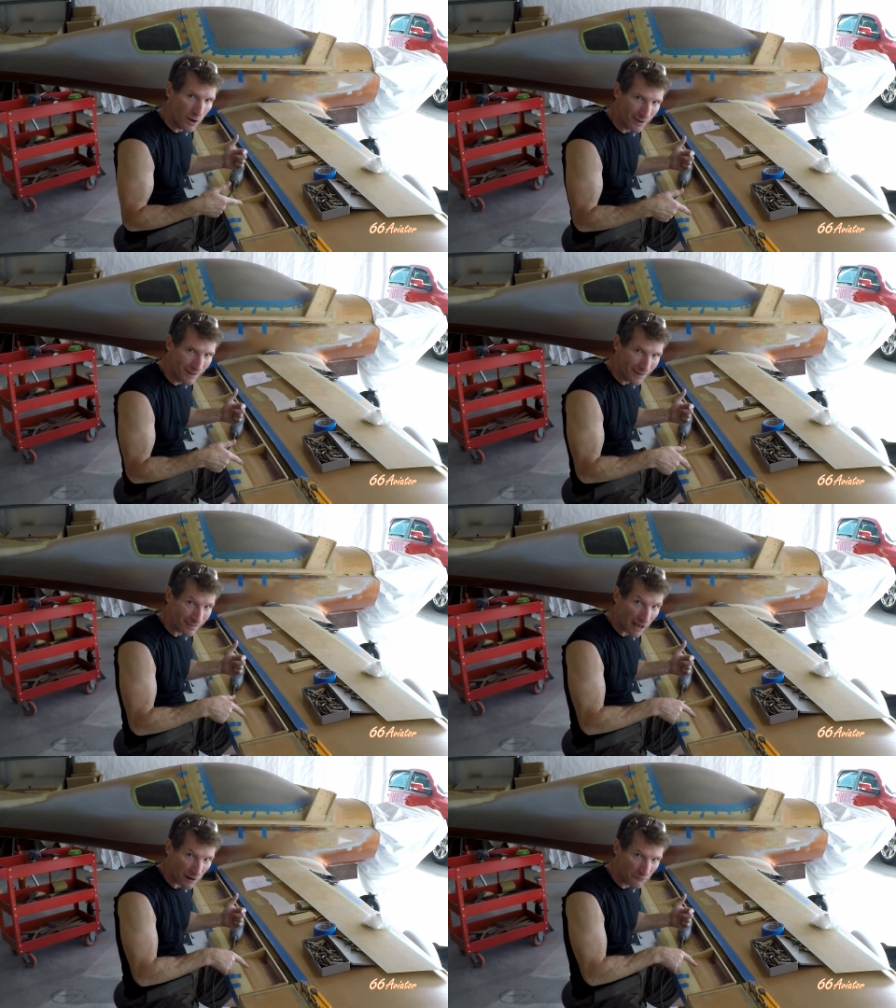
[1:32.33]
a
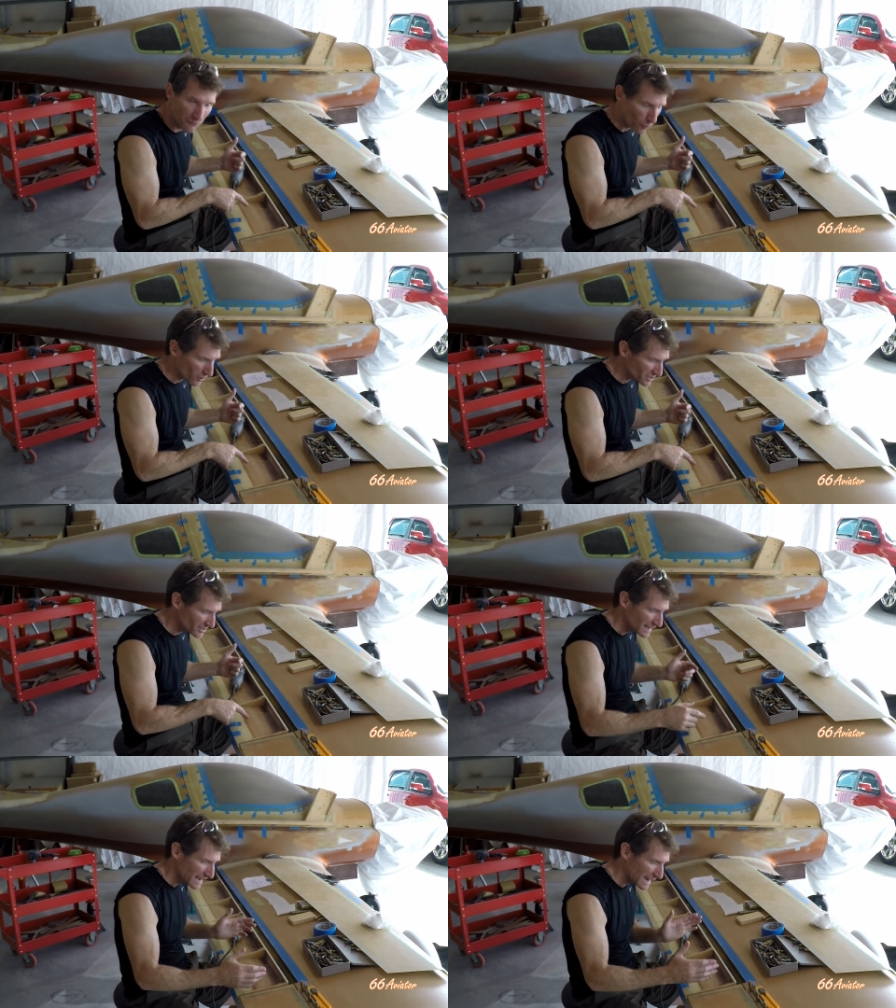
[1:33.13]
lot of
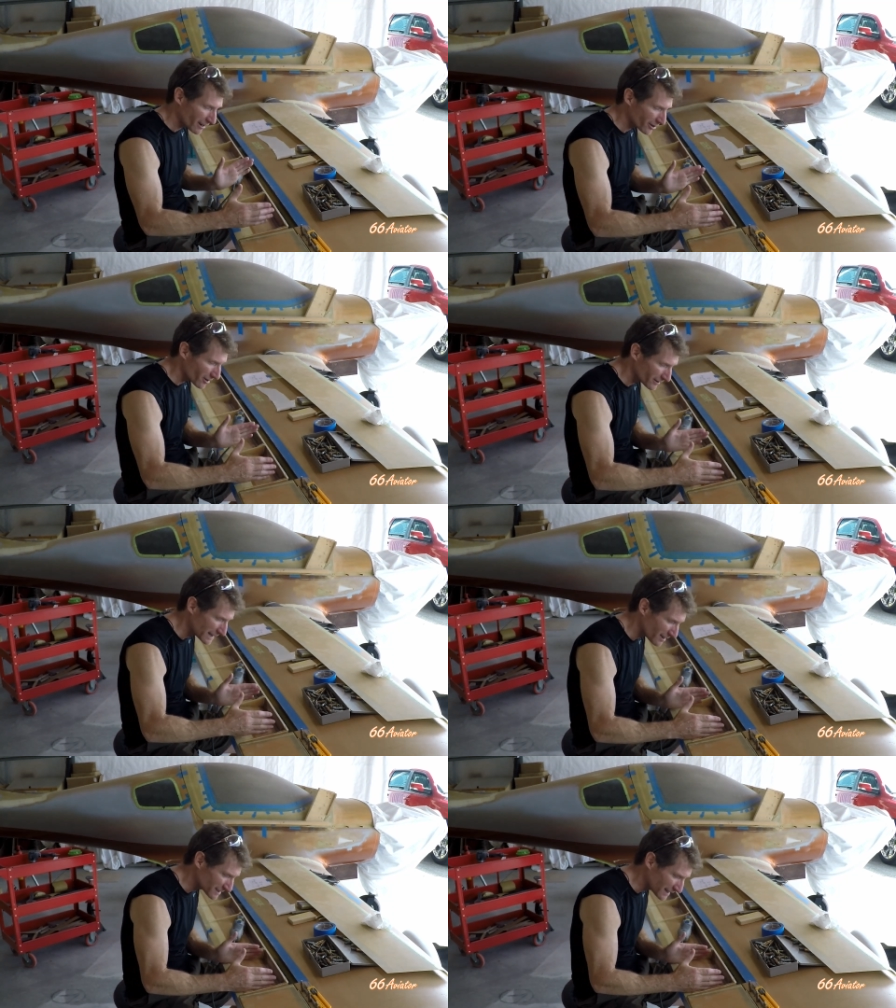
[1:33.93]
force out here on
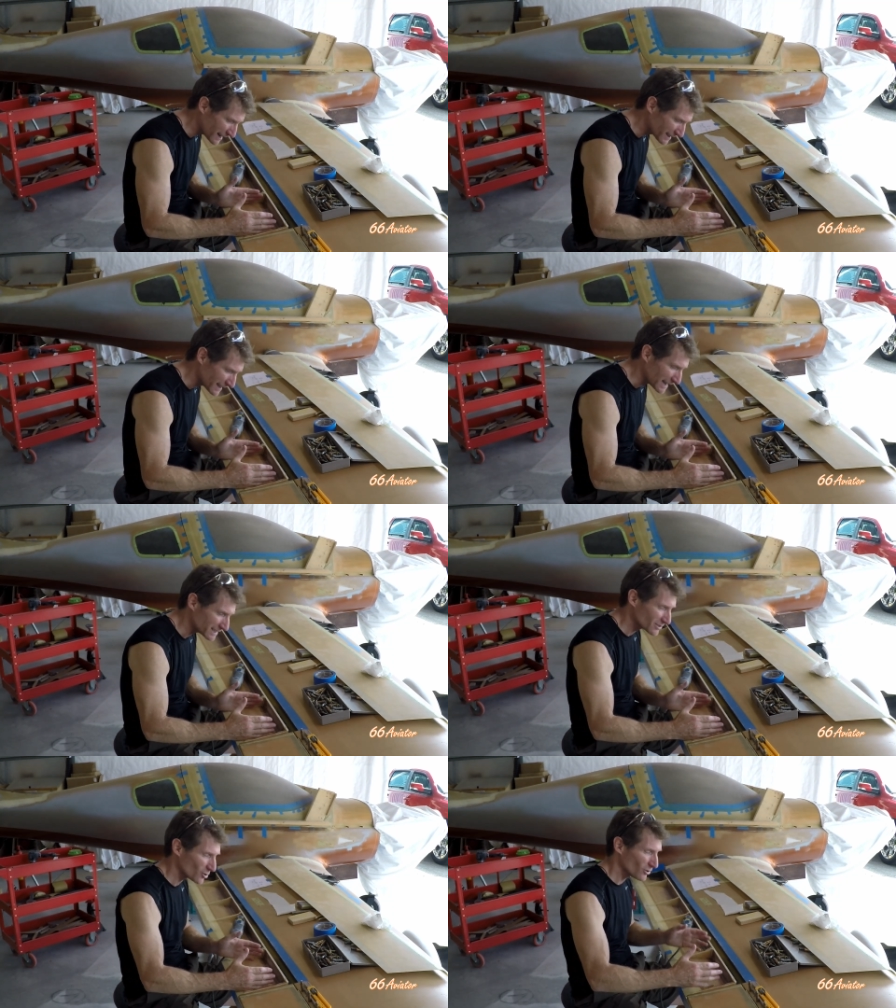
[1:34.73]
the outside of
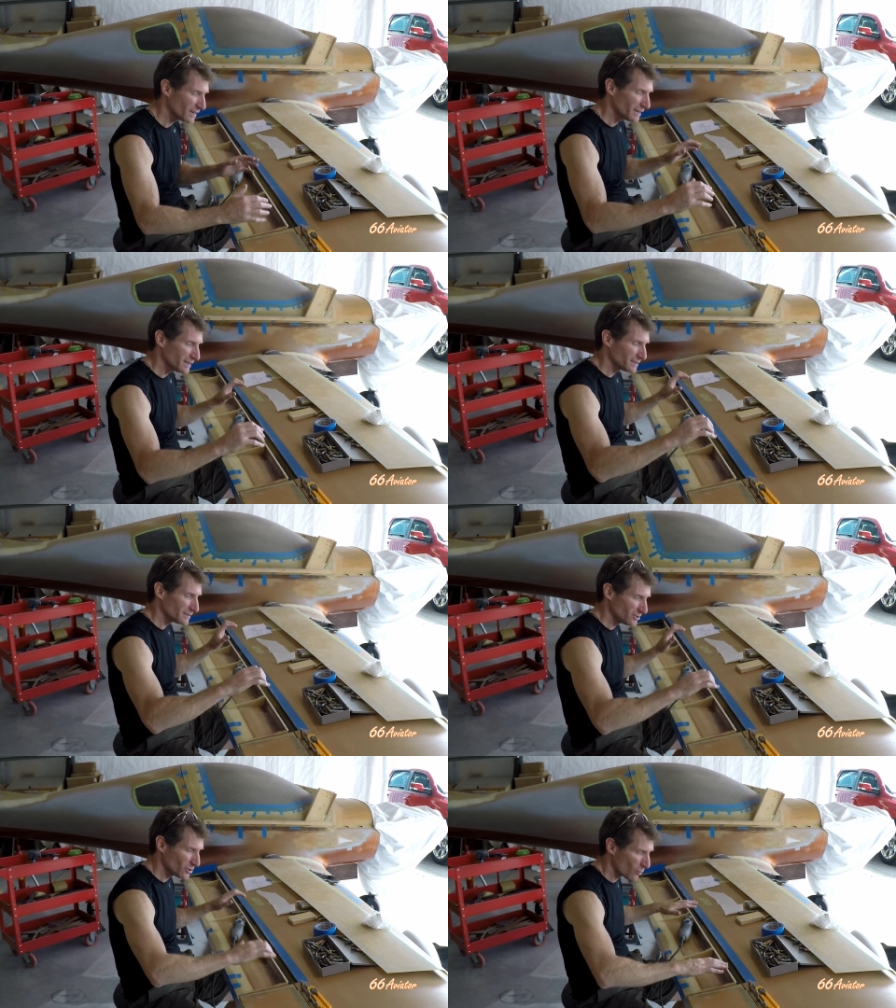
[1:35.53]
that
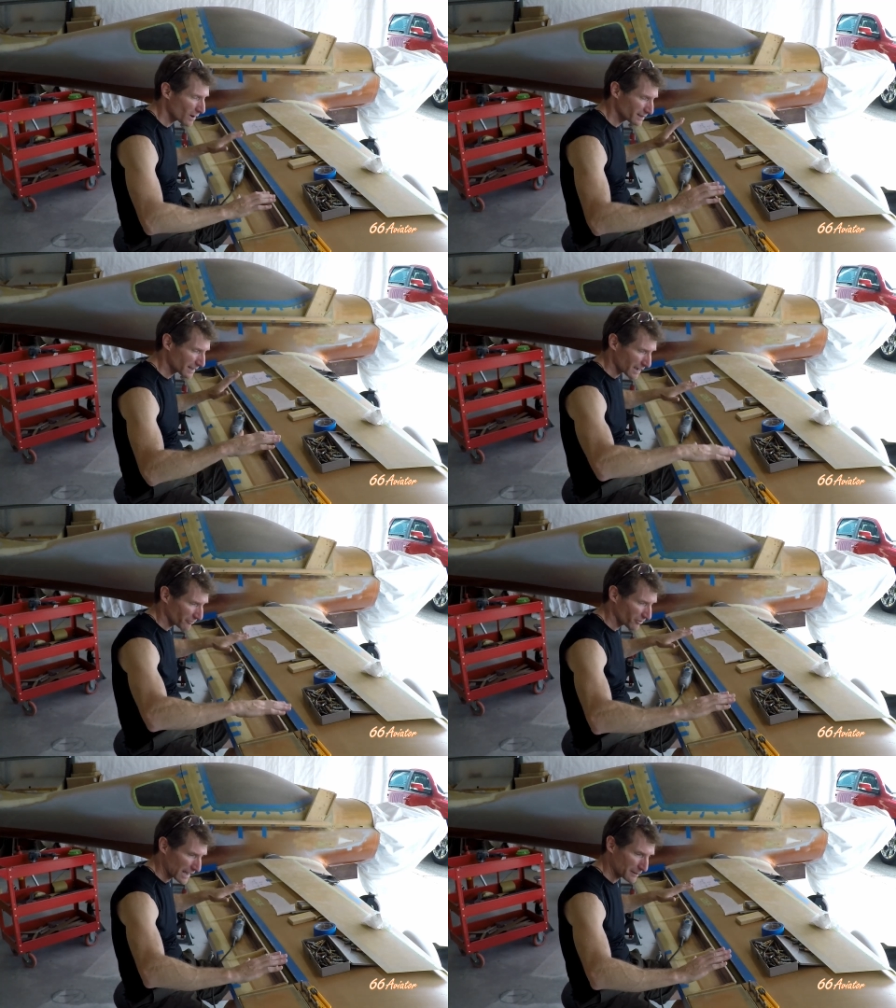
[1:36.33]
you don't want
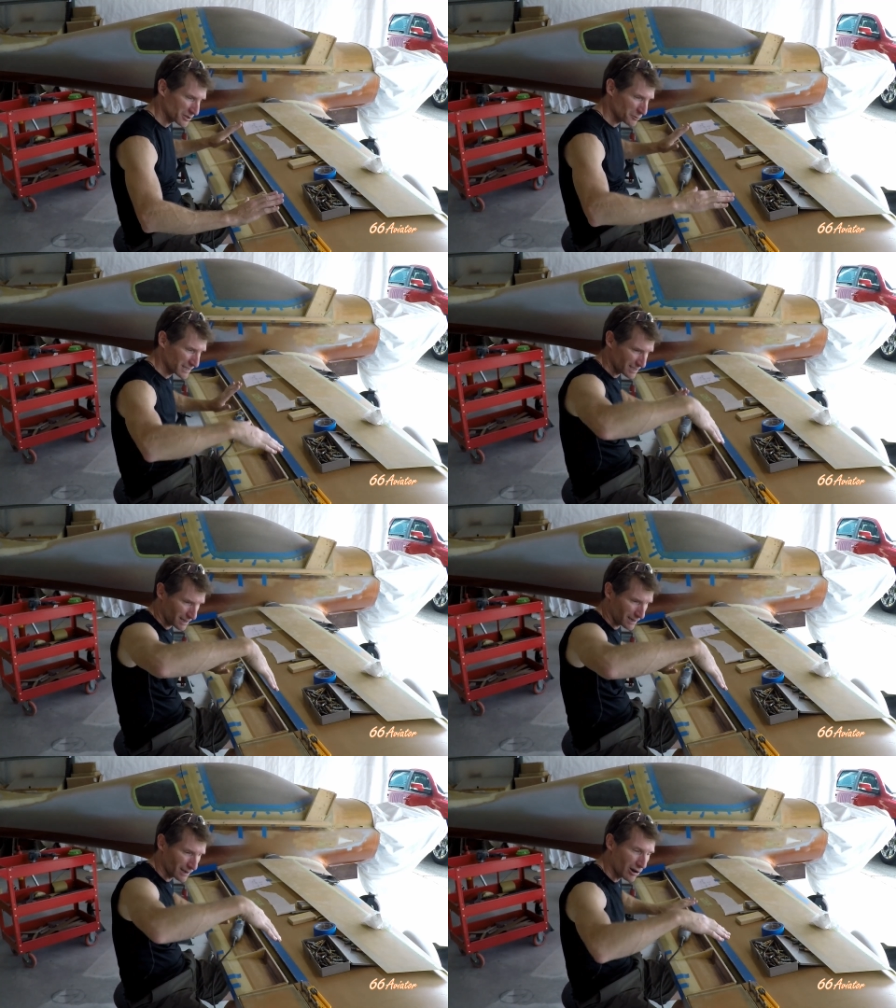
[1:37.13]
that flap
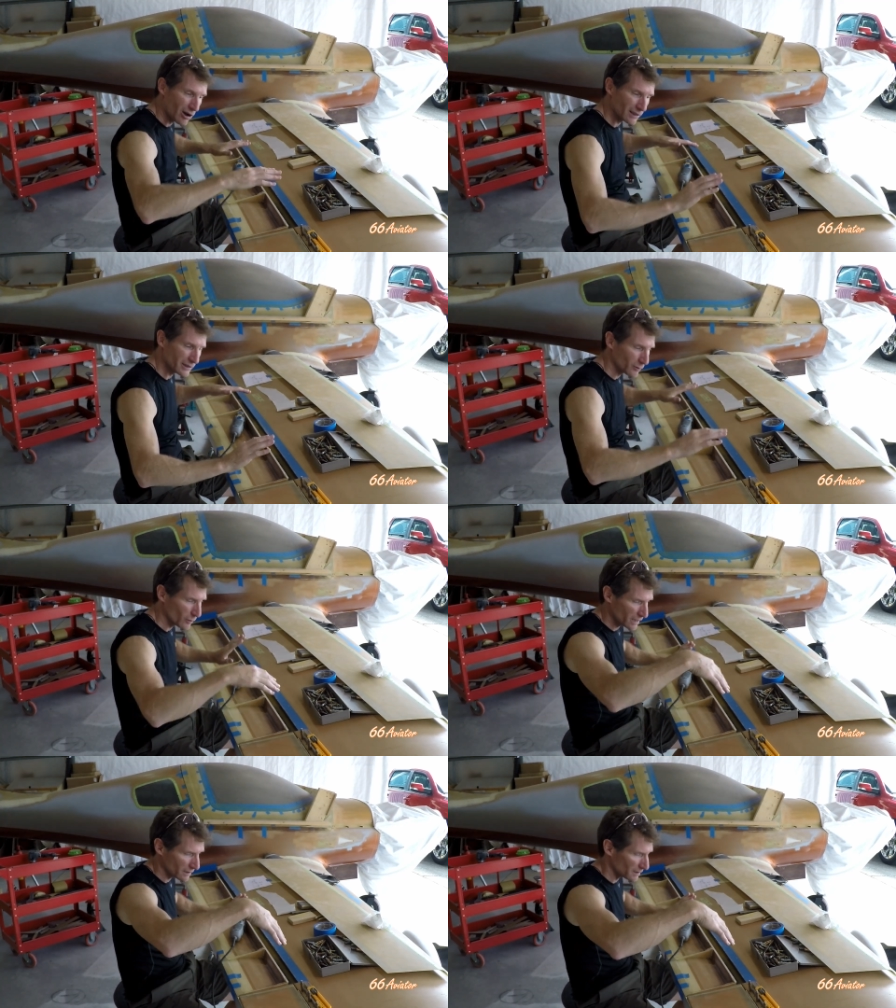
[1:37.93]
twisting at all in the
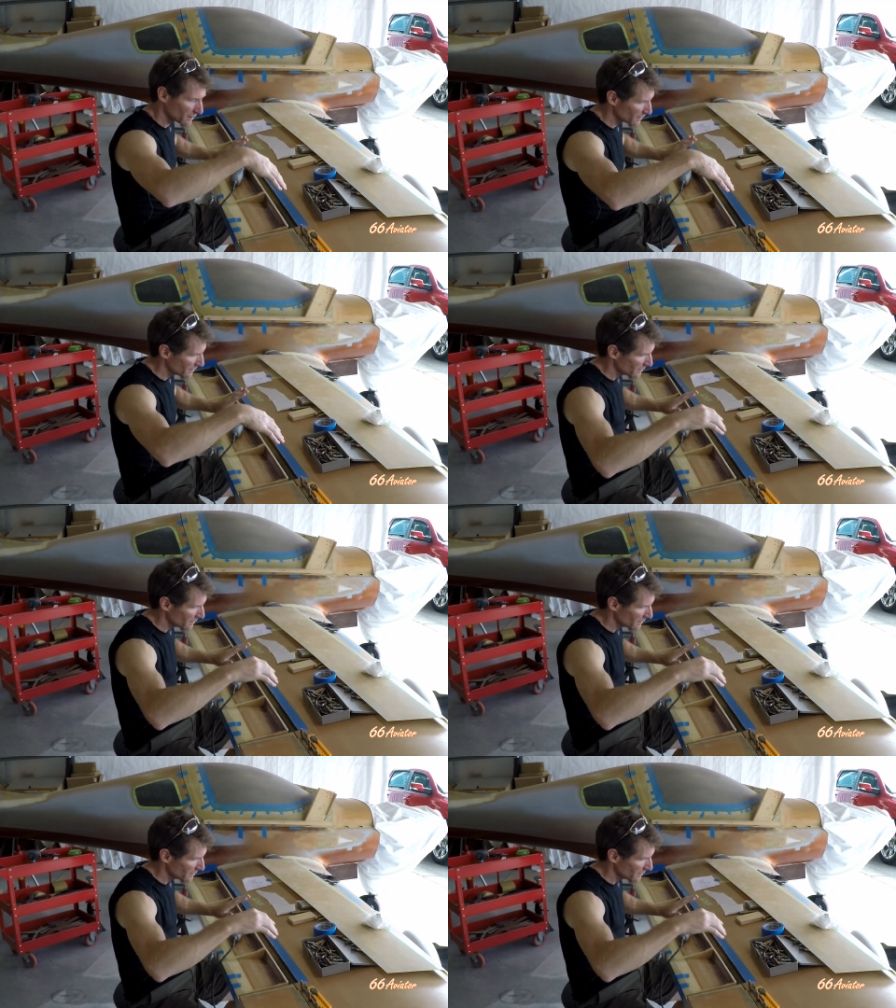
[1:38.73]
wind.